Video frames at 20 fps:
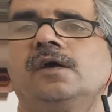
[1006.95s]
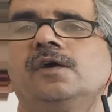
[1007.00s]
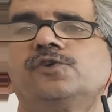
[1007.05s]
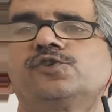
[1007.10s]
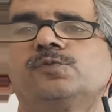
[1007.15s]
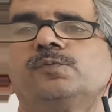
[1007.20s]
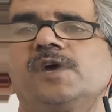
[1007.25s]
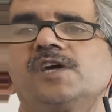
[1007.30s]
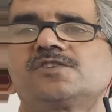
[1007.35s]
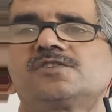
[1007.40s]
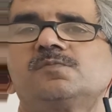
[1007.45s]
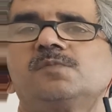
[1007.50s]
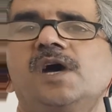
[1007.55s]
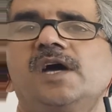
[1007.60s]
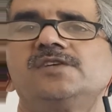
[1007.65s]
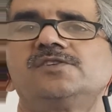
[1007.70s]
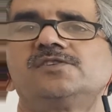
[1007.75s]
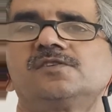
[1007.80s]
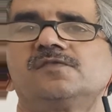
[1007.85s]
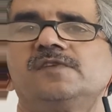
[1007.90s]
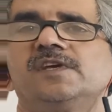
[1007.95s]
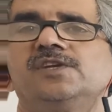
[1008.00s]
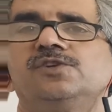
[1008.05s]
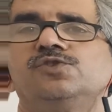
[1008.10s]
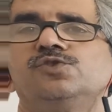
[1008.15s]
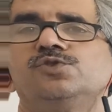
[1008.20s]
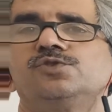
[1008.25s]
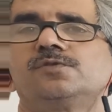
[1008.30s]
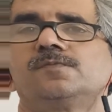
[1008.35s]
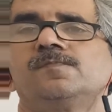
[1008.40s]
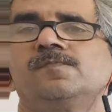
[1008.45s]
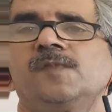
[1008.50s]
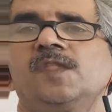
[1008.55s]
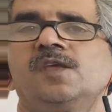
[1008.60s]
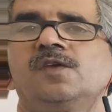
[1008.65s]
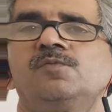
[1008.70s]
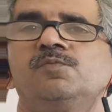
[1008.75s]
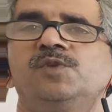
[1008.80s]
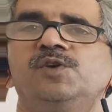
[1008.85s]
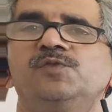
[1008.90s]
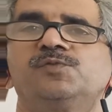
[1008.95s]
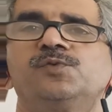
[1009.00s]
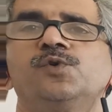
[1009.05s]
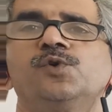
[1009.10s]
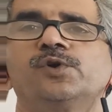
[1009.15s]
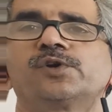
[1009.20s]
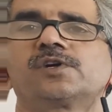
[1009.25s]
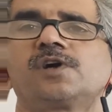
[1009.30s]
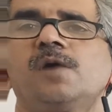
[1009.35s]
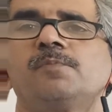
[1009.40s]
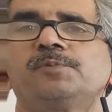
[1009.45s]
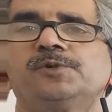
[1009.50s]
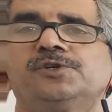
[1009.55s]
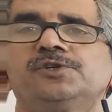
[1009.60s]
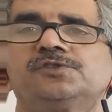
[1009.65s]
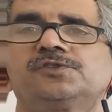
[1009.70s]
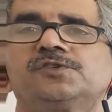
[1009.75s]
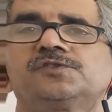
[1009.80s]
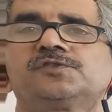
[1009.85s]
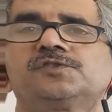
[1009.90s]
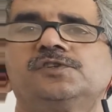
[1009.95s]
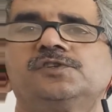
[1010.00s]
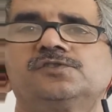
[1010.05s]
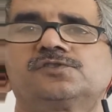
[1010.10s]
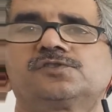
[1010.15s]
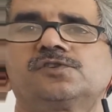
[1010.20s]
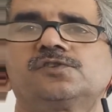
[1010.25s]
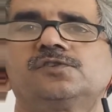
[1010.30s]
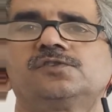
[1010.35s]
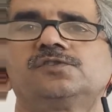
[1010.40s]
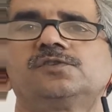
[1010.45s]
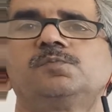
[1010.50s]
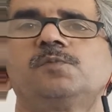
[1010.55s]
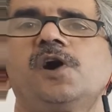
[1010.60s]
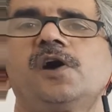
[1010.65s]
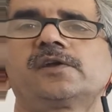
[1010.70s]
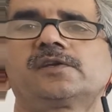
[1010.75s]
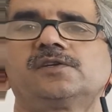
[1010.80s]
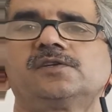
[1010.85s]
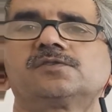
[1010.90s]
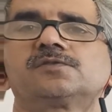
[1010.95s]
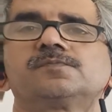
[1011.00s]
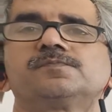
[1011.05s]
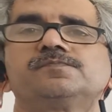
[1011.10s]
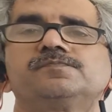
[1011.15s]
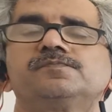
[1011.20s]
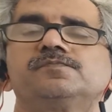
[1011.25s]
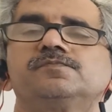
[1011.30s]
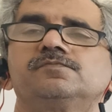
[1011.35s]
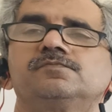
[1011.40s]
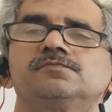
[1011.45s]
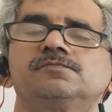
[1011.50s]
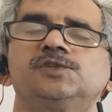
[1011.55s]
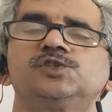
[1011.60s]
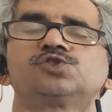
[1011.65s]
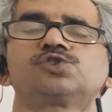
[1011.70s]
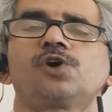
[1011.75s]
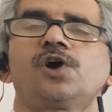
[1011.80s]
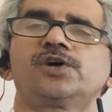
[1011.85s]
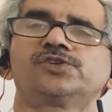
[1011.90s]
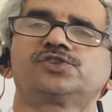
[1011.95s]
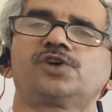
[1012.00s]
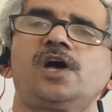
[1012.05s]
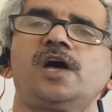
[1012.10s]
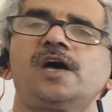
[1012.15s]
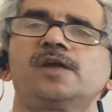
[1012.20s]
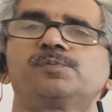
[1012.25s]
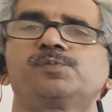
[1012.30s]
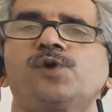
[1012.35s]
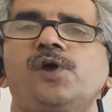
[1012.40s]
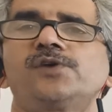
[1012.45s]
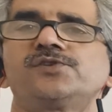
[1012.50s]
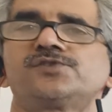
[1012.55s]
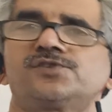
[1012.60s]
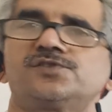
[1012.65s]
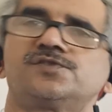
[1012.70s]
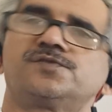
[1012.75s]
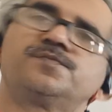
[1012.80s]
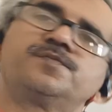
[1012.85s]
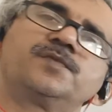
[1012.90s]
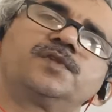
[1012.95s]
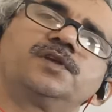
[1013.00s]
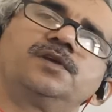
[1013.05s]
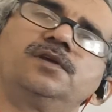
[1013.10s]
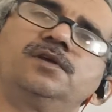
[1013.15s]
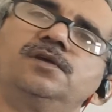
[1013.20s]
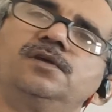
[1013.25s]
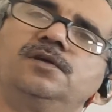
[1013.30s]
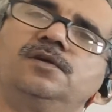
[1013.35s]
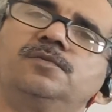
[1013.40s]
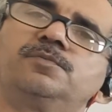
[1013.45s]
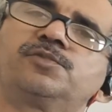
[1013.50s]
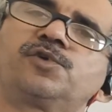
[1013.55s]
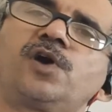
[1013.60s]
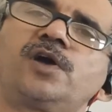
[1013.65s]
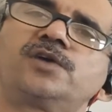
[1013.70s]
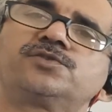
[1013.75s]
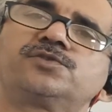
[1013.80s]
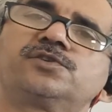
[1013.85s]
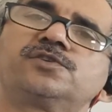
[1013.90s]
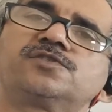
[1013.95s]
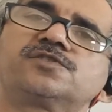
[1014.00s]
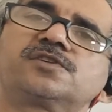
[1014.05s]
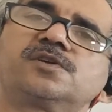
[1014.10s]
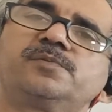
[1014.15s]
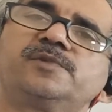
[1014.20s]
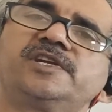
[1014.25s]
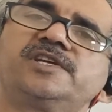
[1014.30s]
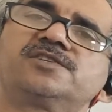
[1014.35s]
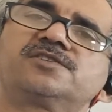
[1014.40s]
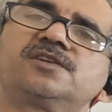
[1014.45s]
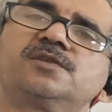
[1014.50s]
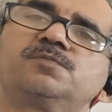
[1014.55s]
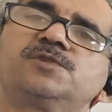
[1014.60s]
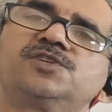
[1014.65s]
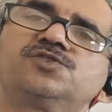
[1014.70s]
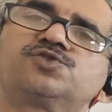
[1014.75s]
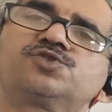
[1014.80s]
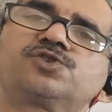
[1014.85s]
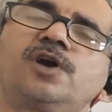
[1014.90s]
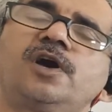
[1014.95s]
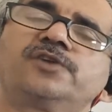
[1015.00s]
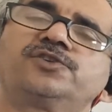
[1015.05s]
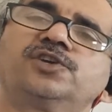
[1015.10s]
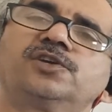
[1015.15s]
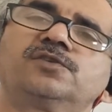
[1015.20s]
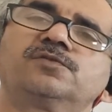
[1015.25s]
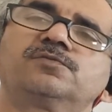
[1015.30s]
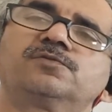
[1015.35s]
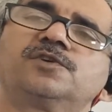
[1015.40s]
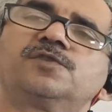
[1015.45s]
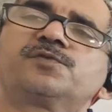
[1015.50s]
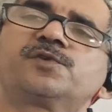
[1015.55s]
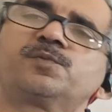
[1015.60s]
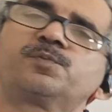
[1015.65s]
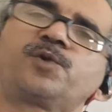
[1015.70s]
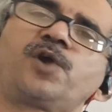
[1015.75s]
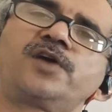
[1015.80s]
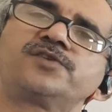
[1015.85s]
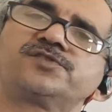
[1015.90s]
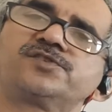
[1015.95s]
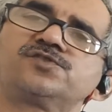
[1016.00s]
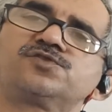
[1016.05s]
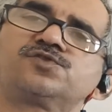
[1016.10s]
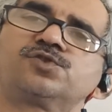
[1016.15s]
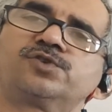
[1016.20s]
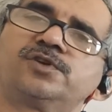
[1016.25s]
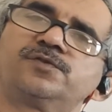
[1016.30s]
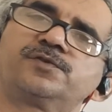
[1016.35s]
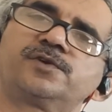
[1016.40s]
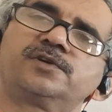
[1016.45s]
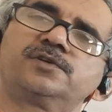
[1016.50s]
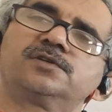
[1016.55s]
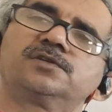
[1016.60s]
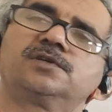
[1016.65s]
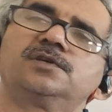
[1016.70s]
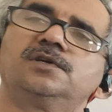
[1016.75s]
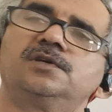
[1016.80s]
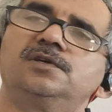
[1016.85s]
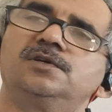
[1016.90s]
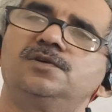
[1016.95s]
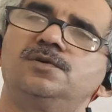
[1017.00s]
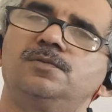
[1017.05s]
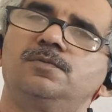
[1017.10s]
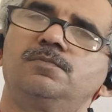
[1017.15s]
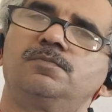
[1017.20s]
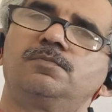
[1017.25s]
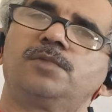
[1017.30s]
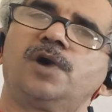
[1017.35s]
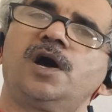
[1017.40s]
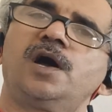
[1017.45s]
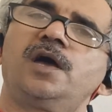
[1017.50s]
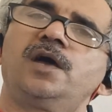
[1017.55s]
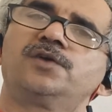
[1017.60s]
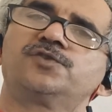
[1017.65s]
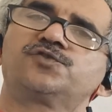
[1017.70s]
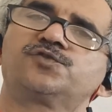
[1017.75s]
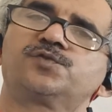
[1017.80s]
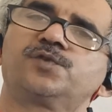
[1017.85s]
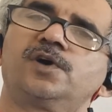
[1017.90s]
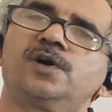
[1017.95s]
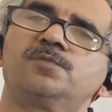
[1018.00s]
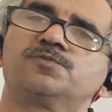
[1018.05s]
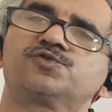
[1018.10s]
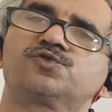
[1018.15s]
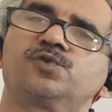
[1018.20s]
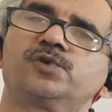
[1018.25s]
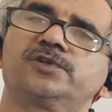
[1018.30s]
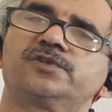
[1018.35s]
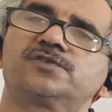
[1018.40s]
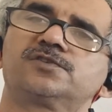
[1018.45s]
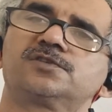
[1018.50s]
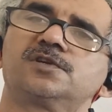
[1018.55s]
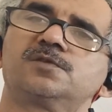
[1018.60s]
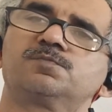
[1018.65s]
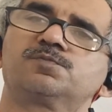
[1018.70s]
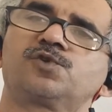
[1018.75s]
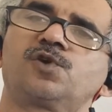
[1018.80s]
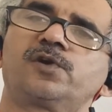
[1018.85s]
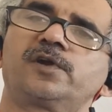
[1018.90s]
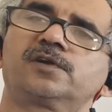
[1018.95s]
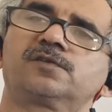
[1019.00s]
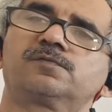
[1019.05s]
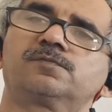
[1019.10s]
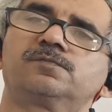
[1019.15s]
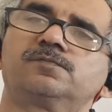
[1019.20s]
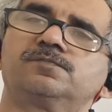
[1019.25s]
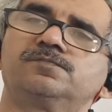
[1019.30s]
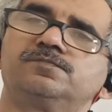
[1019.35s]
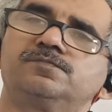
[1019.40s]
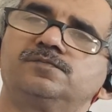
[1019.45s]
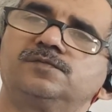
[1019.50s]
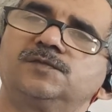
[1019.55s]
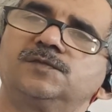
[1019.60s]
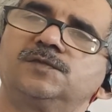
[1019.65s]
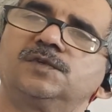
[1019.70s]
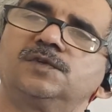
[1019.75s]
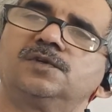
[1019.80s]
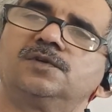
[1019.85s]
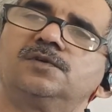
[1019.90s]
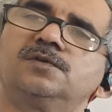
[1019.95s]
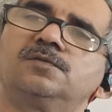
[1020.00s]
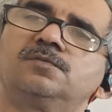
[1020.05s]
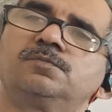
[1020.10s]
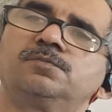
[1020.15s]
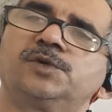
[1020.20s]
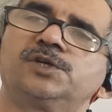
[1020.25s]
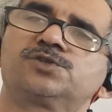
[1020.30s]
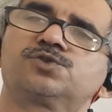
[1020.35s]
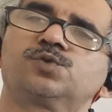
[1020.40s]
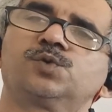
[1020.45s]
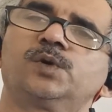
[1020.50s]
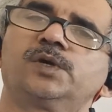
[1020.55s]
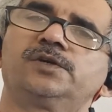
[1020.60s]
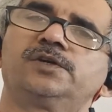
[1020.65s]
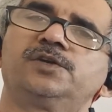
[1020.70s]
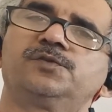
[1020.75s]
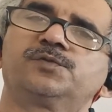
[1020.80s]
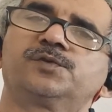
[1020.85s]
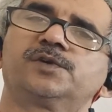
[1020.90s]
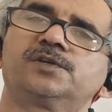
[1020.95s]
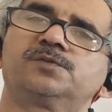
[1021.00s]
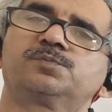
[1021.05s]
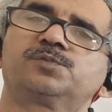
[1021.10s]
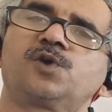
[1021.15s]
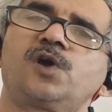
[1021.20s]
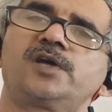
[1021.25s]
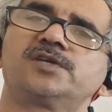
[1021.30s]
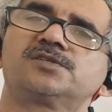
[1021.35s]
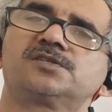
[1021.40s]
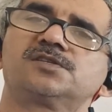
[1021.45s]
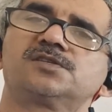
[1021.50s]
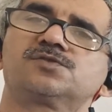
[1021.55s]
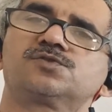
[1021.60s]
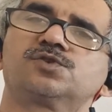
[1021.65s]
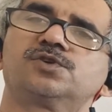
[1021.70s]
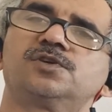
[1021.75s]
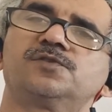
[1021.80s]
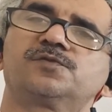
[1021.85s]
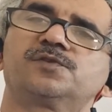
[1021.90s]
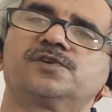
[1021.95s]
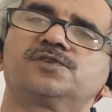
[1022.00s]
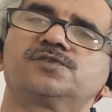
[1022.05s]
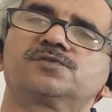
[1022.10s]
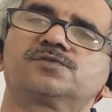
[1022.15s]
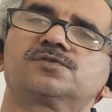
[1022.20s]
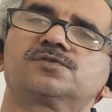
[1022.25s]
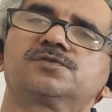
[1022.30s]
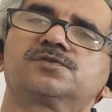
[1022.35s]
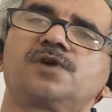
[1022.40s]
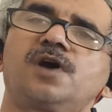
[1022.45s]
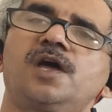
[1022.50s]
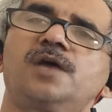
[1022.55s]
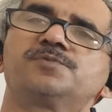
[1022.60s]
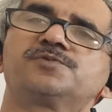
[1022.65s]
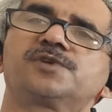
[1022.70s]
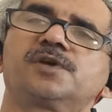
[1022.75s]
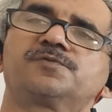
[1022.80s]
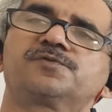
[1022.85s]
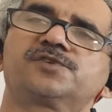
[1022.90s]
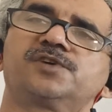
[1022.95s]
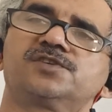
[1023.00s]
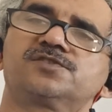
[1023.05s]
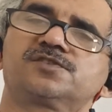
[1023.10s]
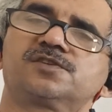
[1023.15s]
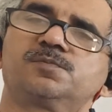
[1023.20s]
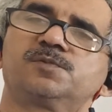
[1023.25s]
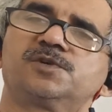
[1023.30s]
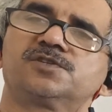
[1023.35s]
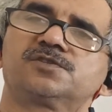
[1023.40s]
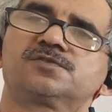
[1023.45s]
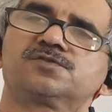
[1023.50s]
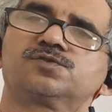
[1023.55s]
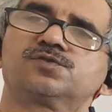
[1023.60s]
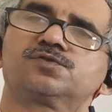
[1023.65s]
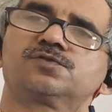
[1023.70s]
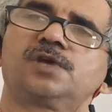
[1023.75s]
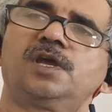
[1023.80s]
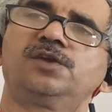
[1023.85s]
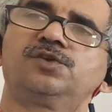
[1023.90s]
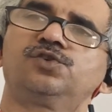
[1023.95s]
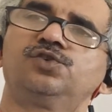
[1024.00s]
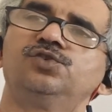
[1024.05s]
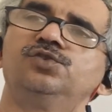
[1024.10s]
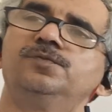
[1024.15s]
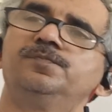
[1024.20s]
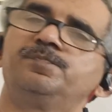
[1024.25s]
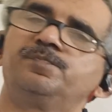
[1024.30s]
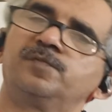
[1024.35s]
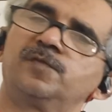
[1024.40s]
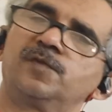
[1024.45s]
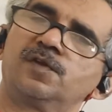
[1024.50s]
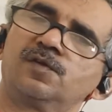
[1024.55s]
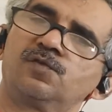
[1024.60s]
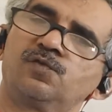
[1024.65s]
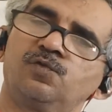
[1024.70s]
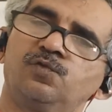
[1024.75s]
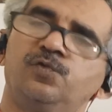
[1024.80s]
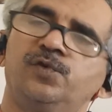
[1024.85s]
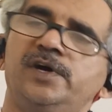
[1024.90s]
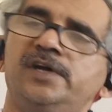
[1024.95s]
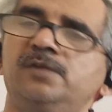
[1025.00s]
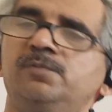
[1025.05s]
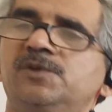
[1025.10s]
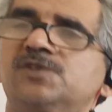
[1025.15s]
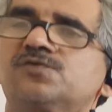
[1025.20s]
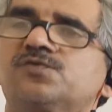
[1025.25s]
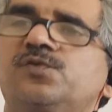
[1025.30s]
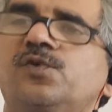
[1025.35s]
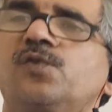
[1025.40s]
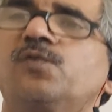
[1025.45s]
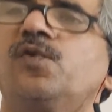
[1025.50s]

to maximize revenues before competitors enter the market. They charge higher prices. Price discrimination means charging different prices to different buyers. Firms over the same product but over different prices to different types of customers. Thank you very much for